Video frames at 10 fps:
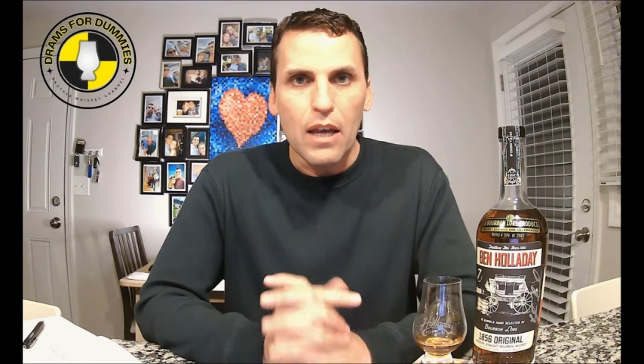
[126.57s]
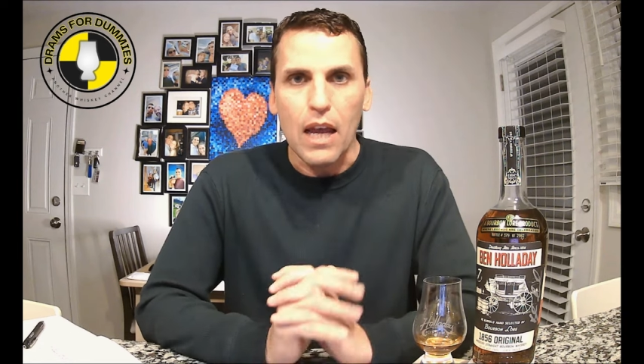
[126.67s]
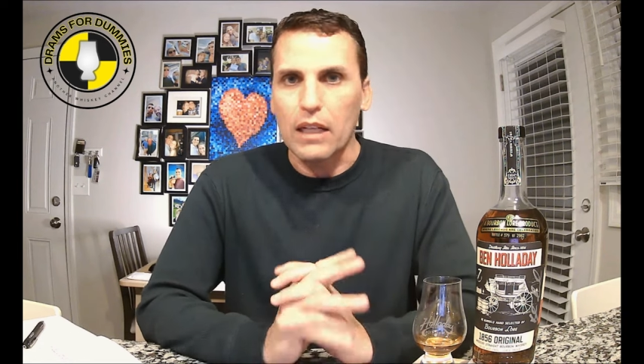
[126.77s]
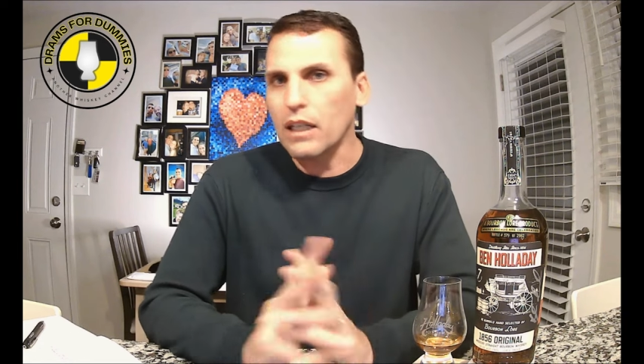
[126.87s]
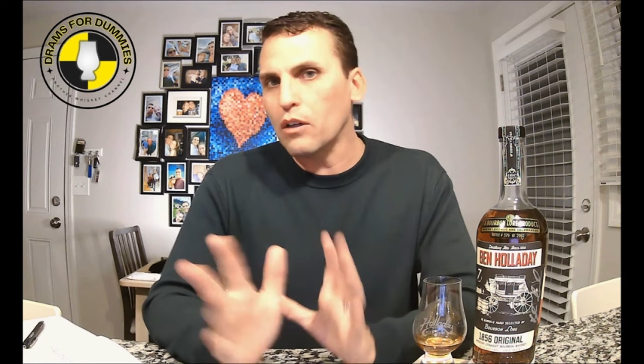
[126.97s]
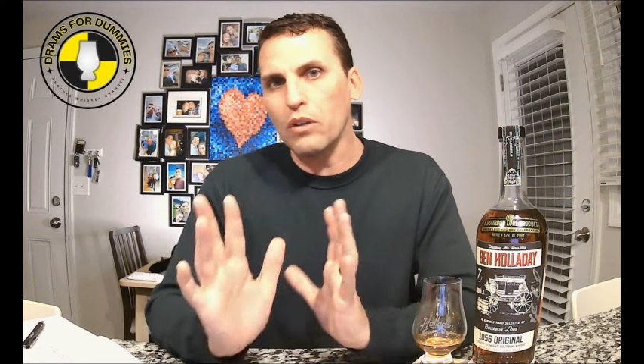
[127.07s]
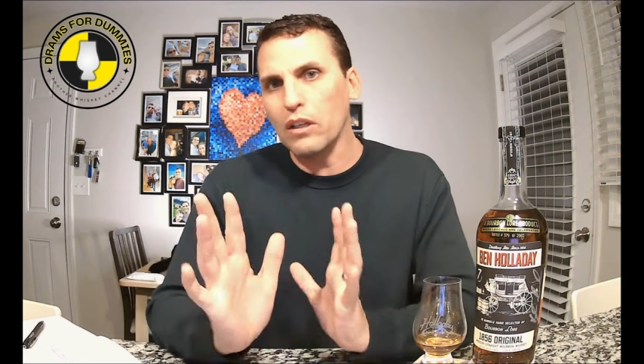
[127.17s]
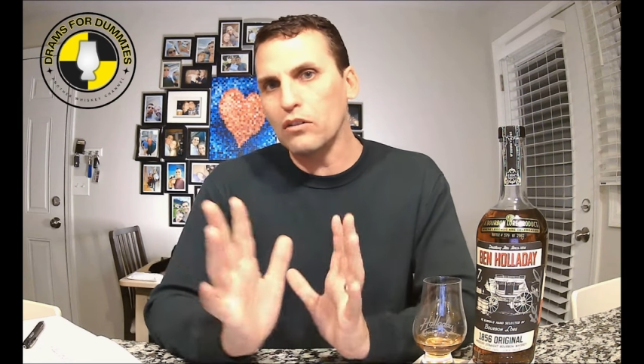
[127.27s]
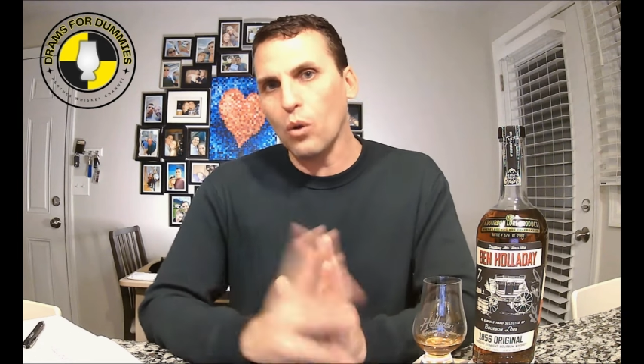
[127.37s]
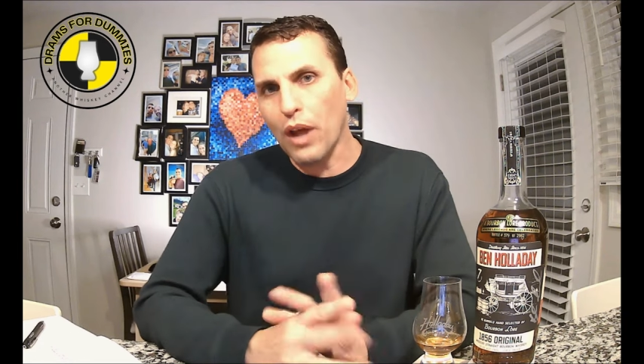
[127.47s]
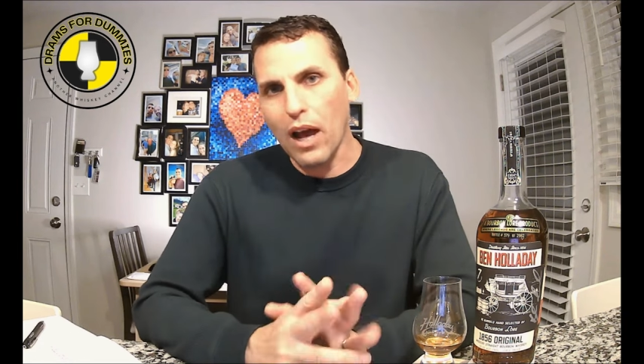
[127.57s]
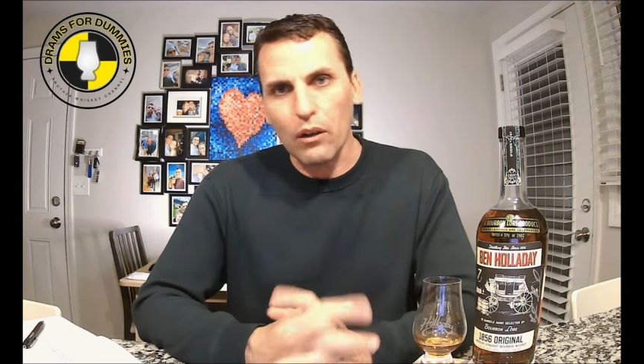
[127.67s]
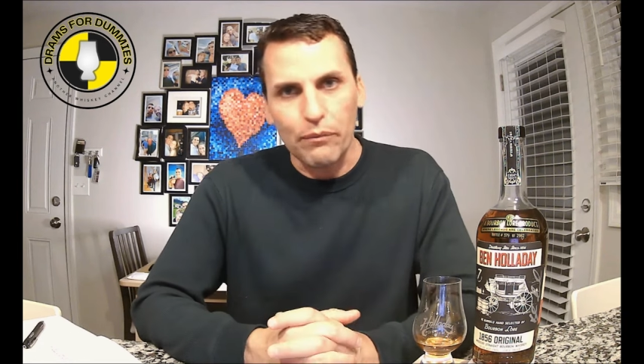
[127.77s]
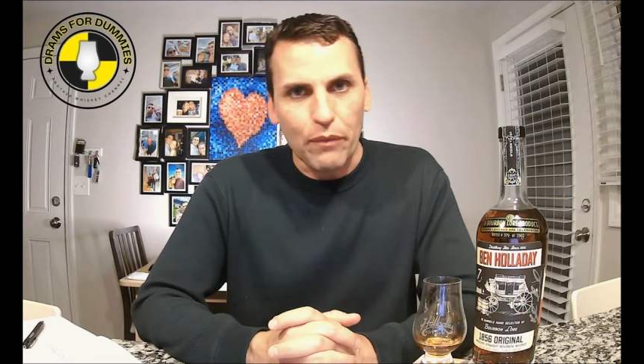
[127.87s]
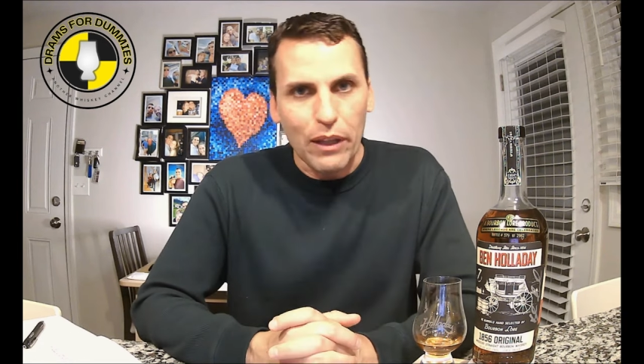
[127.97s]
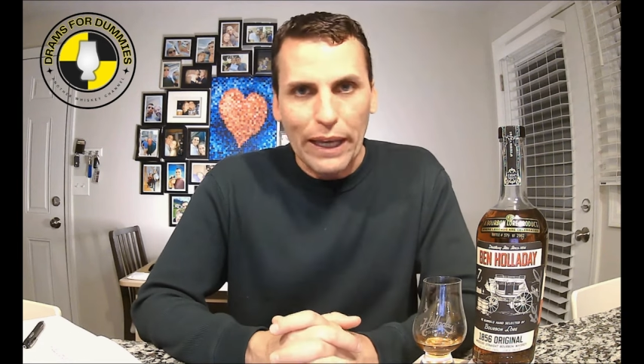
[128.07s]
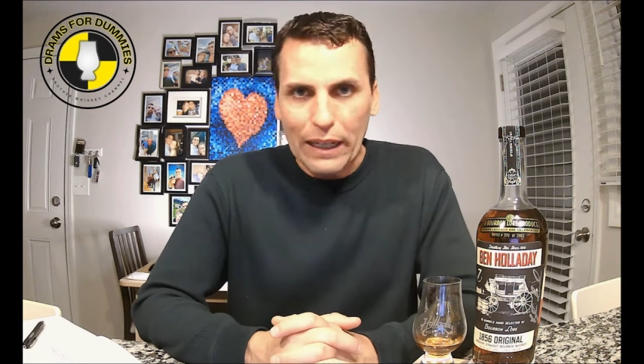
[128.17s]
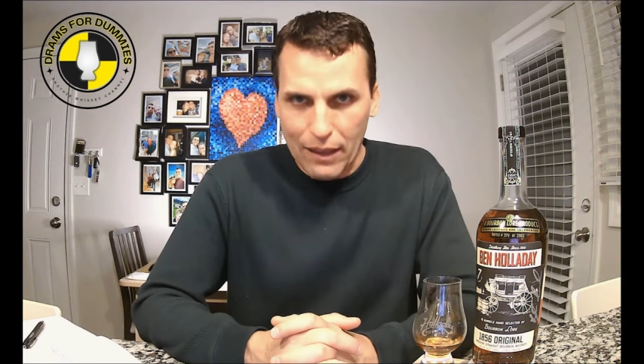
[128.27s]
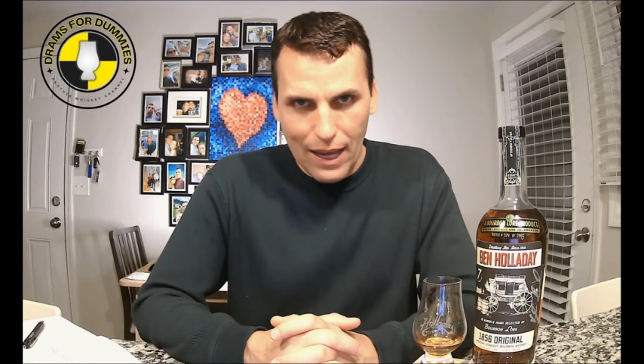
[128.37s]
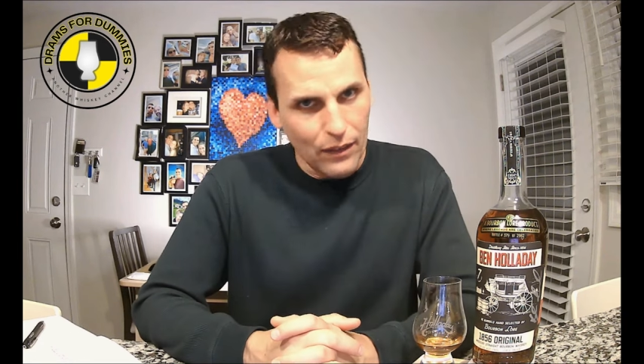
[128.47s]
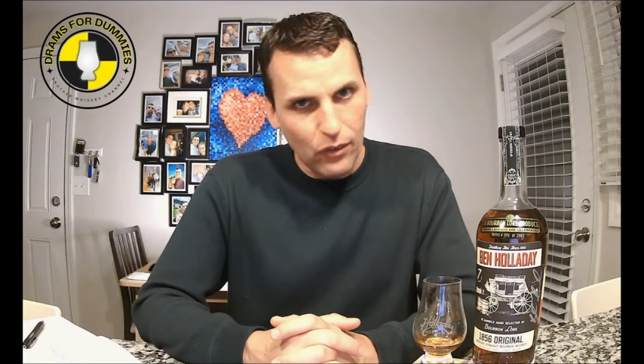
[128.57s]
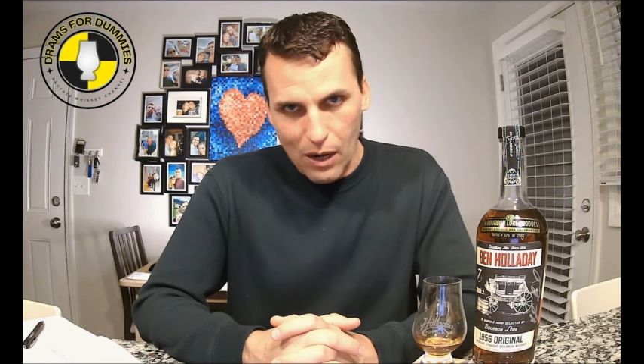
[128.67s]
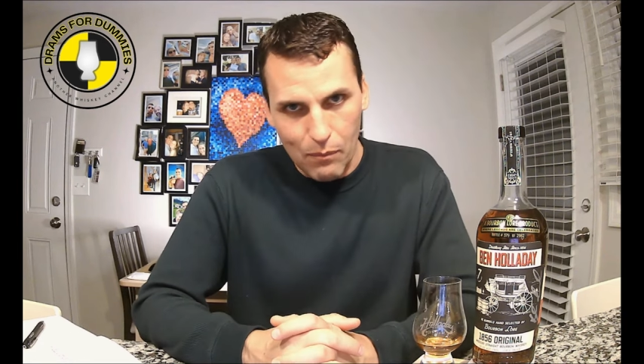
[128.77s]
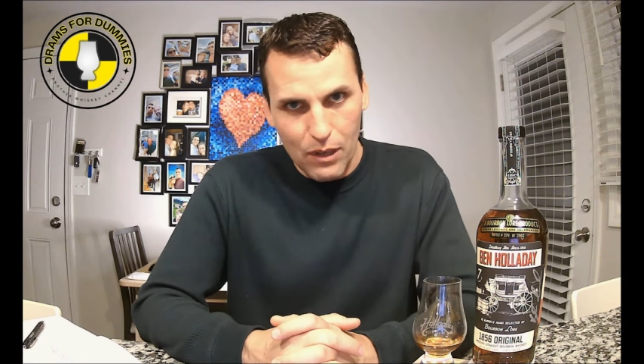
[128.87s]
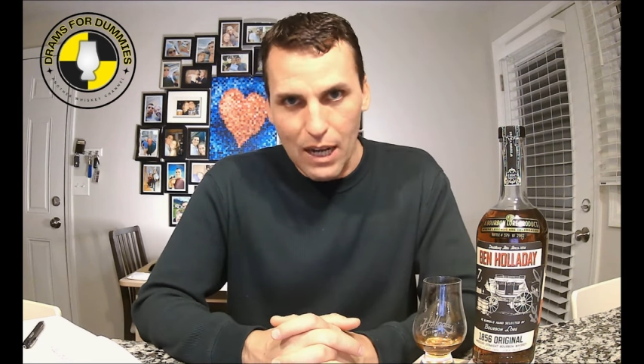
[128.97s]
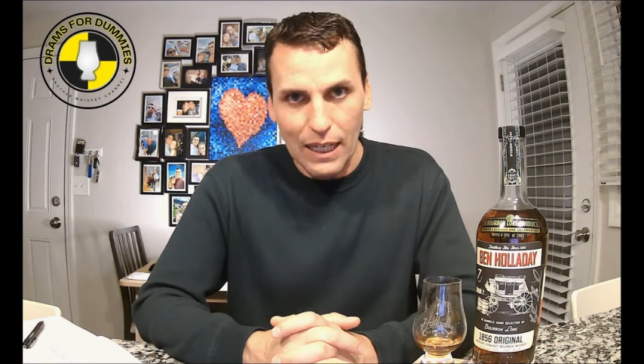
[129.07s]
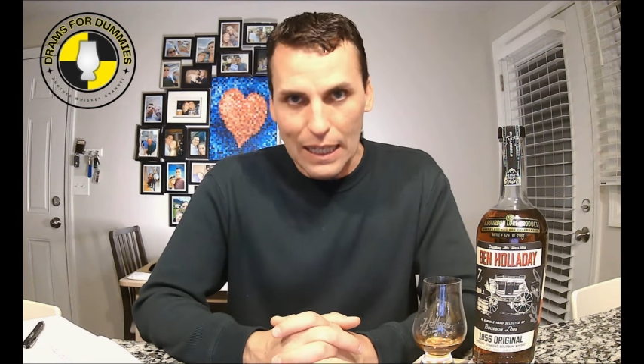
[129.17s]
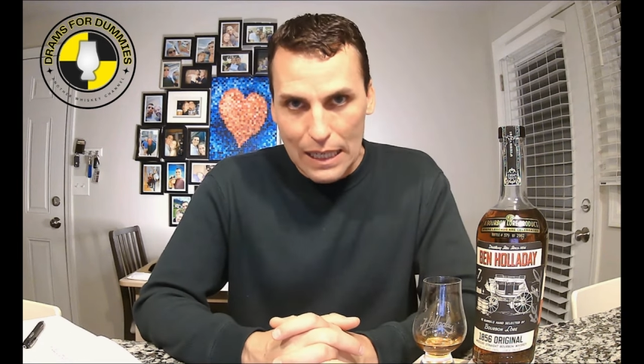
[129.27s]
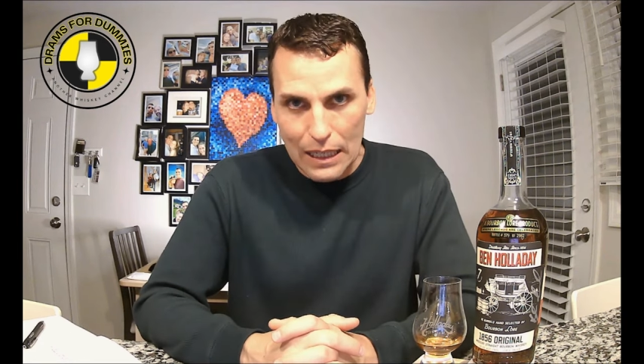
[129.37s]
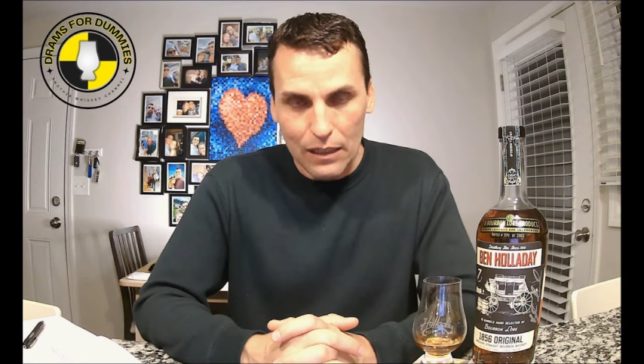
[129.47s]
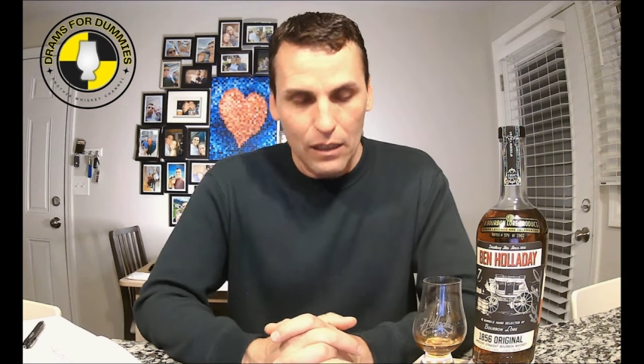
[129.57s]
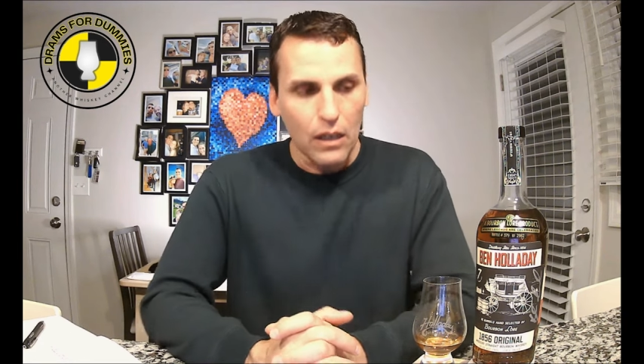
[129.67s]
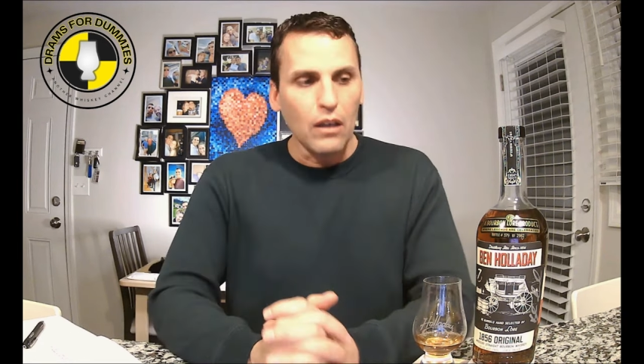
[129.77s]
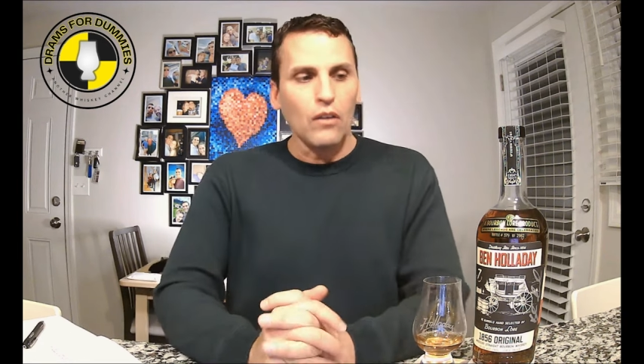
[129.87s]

and i know they sold out like that same day again